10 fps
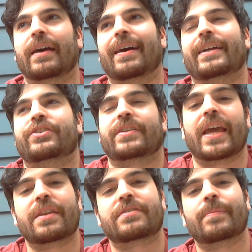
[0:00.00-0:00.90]
I just
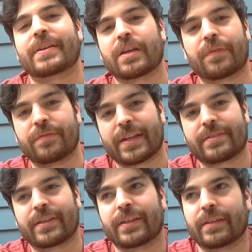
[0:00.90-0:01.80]
can't see myself
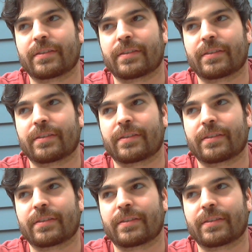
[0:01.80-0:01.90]
investing in a